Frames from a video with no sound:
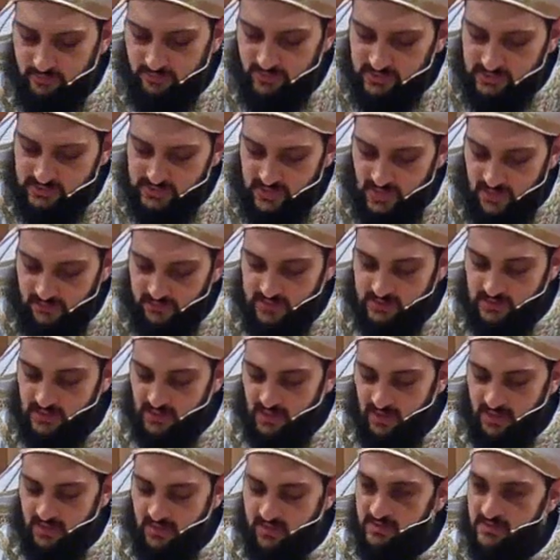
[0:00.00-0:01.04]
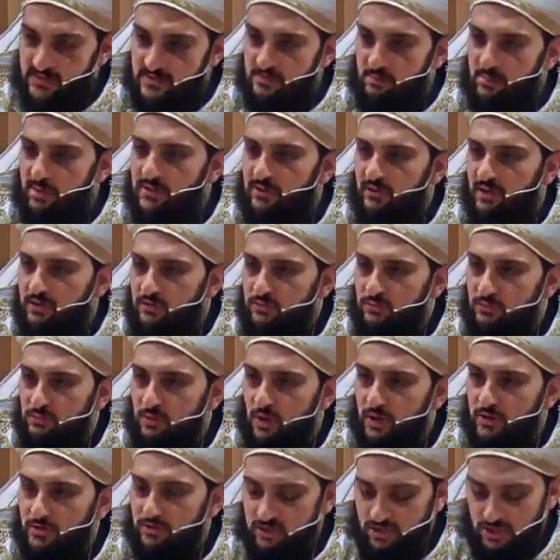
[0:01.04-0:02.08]
Ooh, this sounds nice, but they do
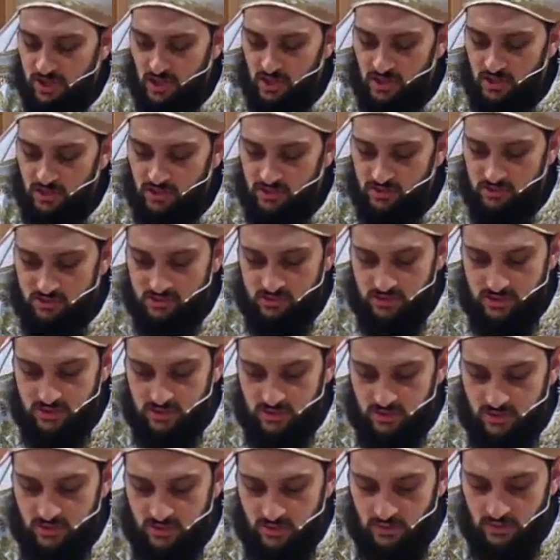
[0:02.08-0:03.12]
not change.